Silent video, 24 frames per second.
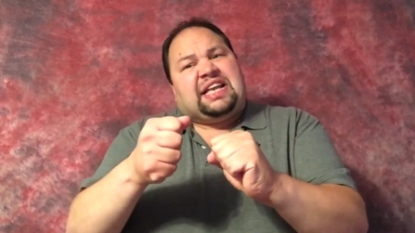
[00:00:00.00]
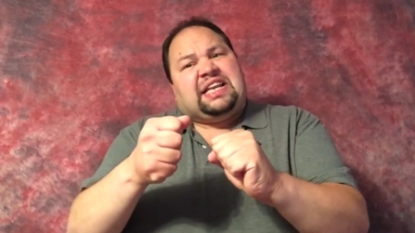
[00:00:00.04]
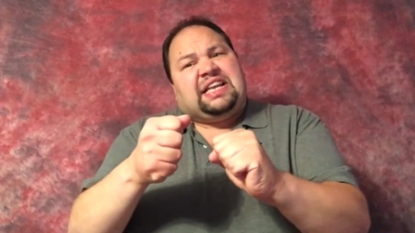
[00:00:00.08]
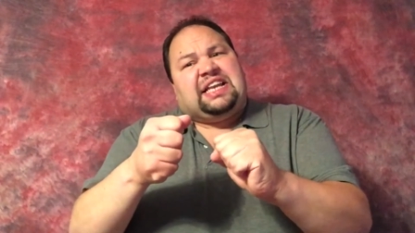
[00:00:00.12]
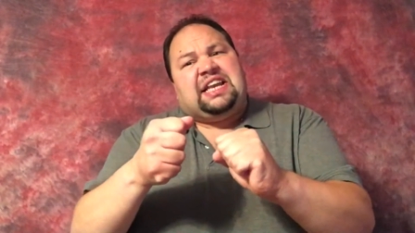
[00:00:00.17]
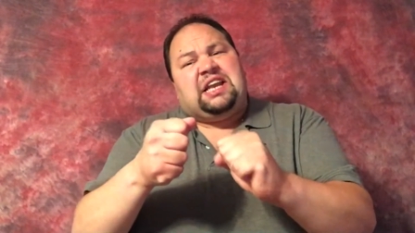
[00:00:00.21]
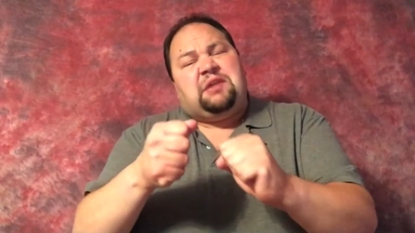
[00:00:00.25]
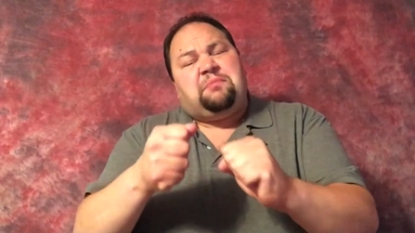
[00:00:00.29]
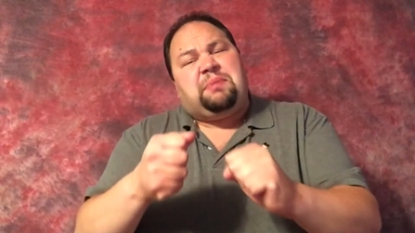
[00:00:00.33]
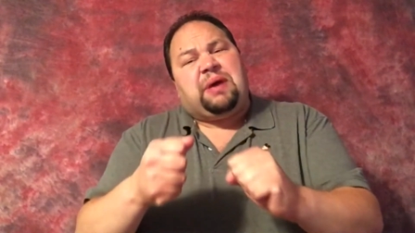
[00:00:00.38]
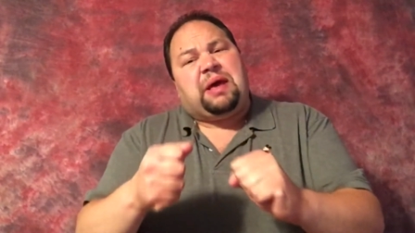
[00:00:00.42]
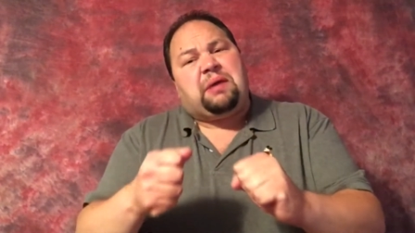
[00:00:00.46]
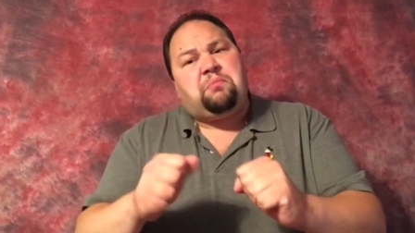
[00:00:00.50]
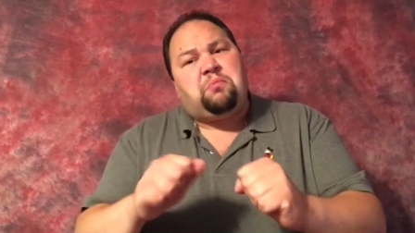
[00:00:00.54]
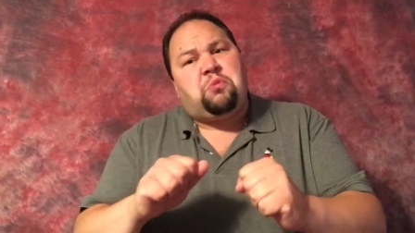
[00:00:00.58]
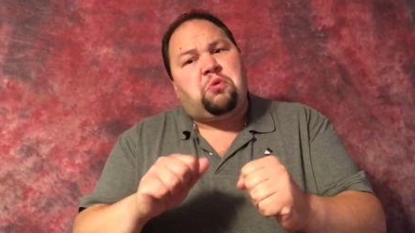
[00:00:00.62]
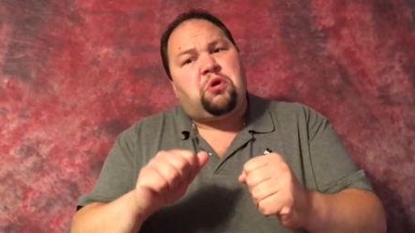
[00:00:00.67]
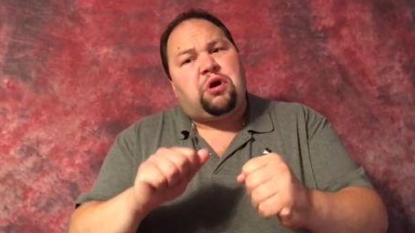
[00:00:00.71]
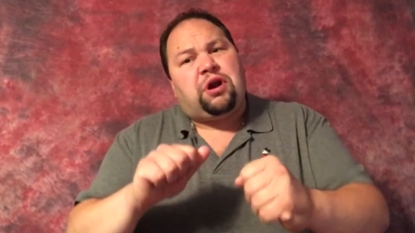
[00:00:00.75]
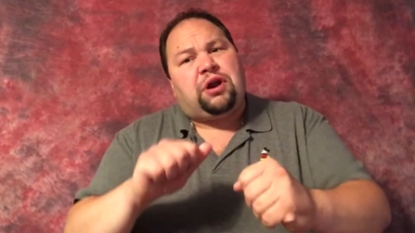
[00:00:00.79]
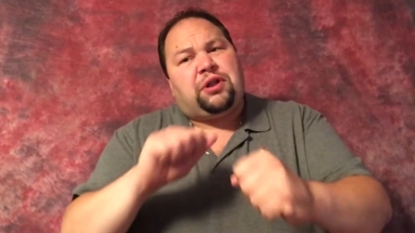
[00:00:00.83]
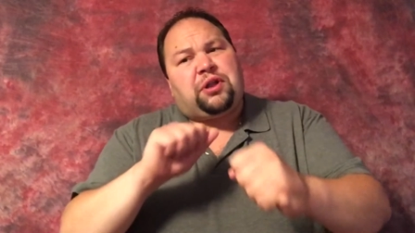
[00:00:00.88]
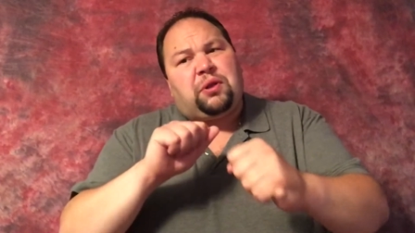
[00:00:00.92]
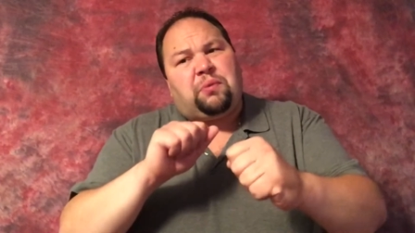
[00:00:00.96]
little bit
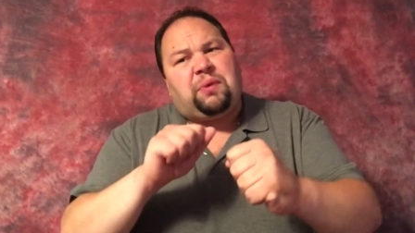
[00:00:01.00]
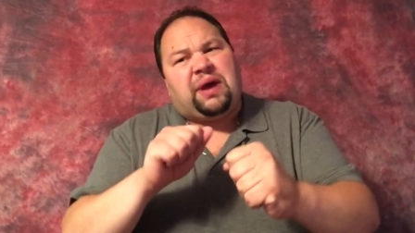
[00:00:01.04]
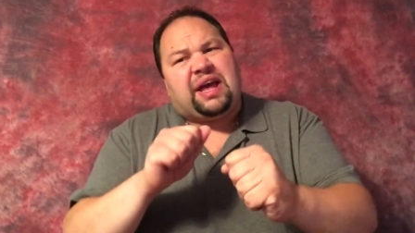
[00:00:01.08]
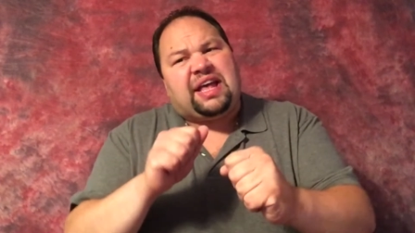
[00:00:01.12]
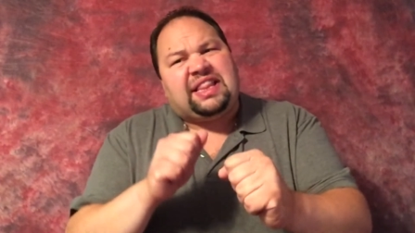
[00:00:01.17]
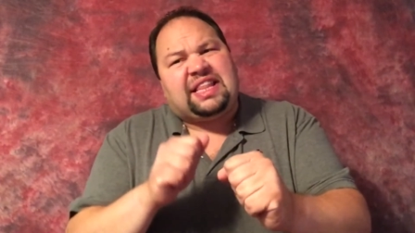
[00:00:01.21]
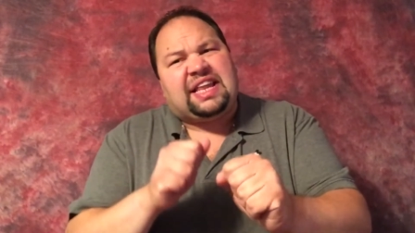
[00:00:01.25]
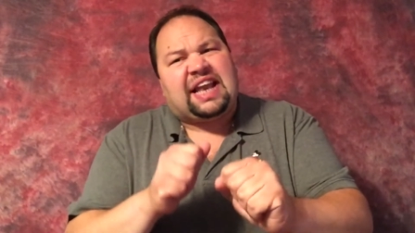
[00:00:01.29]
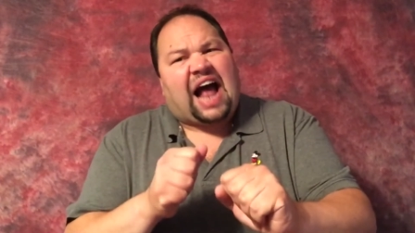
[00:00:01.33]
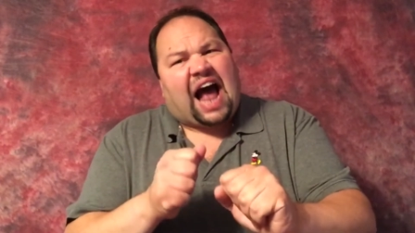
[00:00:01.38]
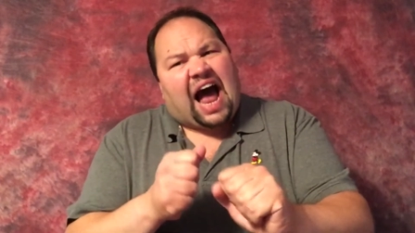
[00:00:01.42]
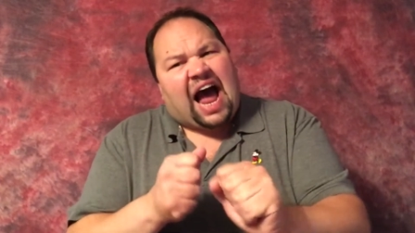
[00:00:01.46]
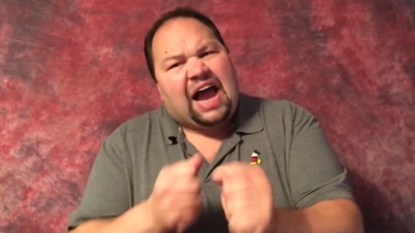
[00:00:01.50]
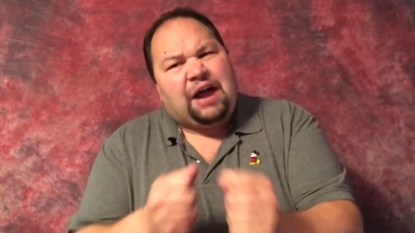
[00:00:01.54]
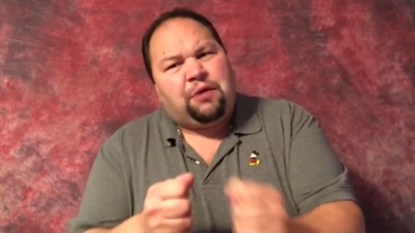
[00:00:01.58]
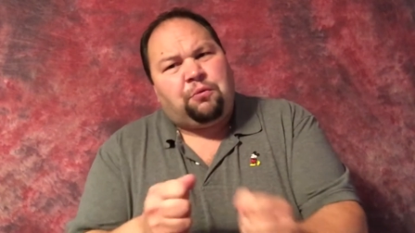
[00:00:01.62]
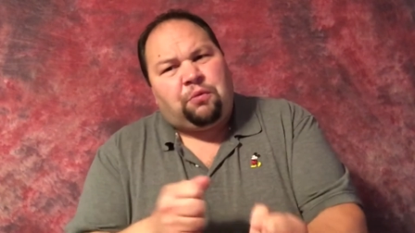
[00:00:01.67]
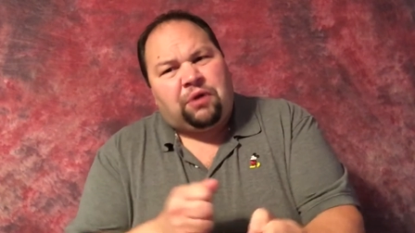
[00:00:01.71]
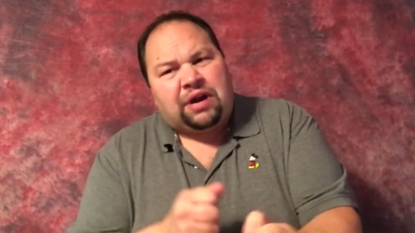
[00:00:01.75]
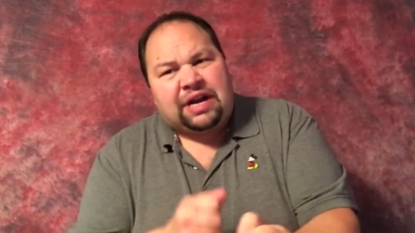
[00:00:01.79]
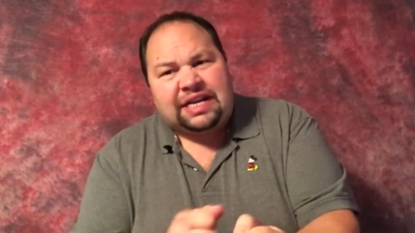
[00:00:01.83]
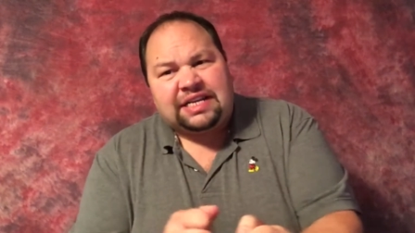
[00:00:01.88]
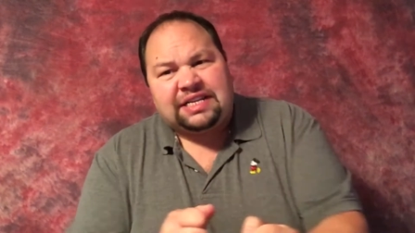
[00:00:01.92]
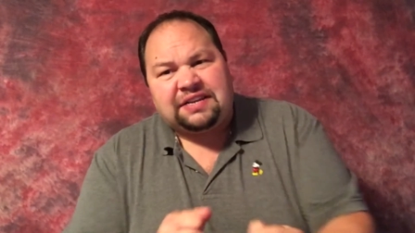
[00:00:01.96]
more of the way that I
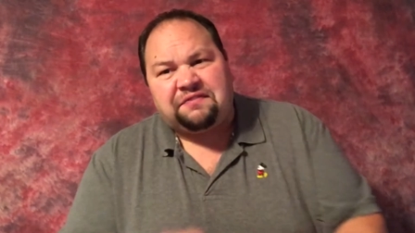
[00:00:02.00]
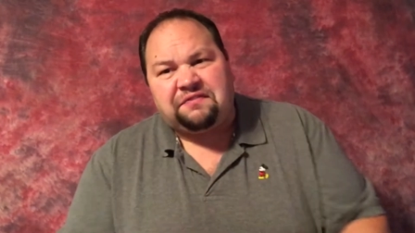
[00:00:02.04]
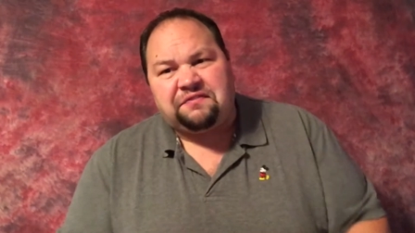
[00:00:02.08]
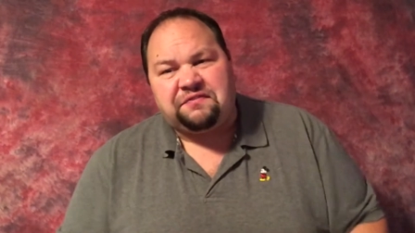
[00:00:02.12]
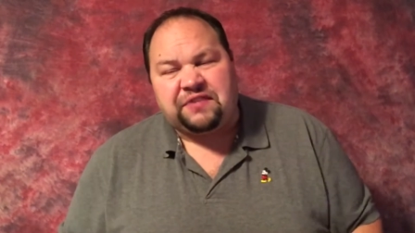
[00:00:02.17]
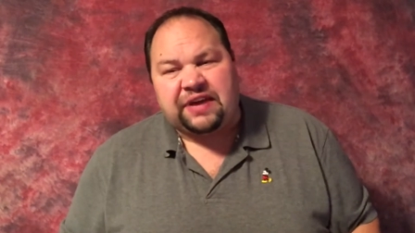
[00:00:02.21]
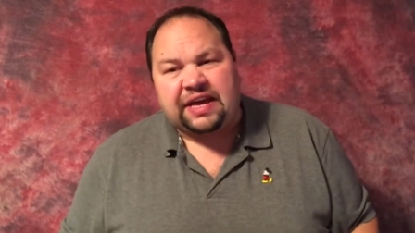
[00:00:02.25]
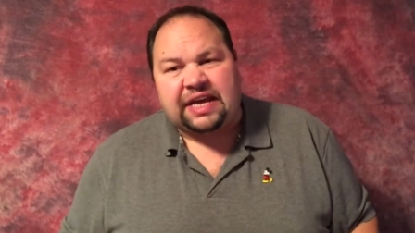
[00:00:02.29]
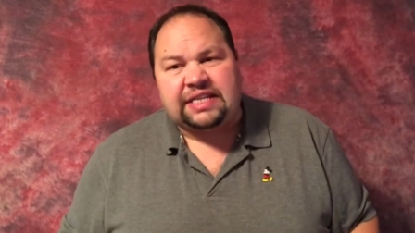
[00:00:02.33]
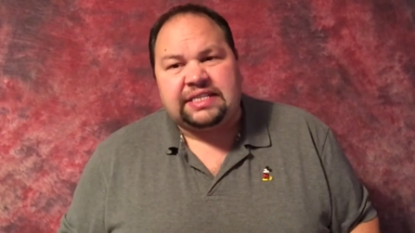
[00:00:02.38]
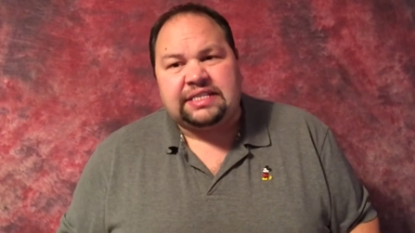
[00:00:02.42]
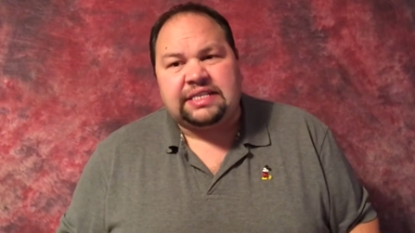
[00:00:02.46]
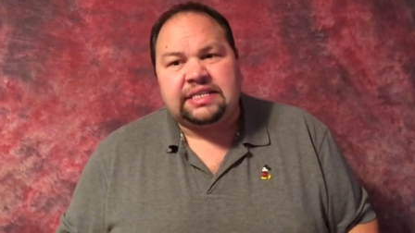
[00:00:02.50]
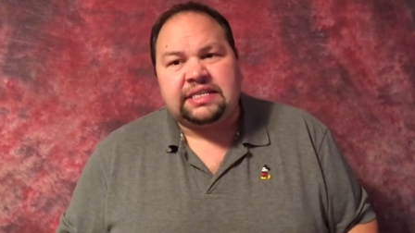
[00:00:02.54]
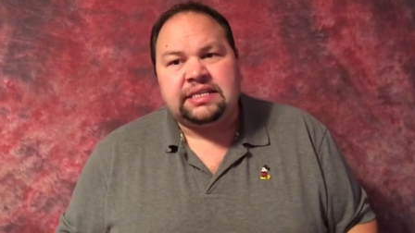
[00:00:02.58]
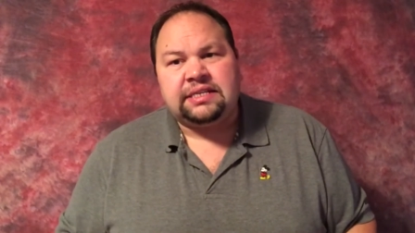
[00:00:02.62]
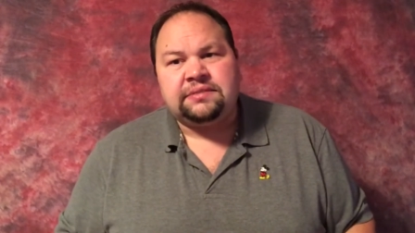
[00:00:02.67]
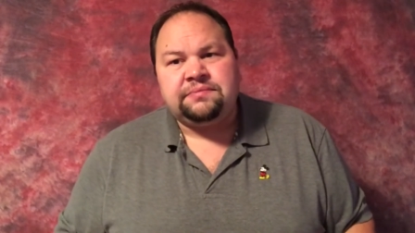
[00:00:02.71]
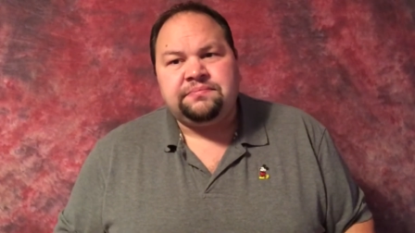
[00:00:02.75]
want it to fit